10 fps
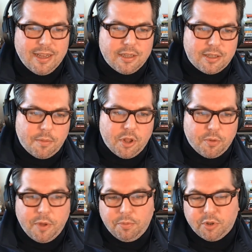Some
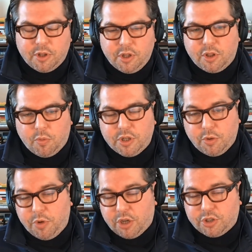other people, the
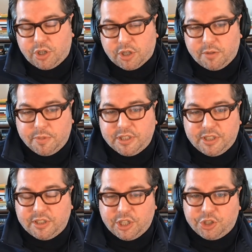one we also talk to businesses that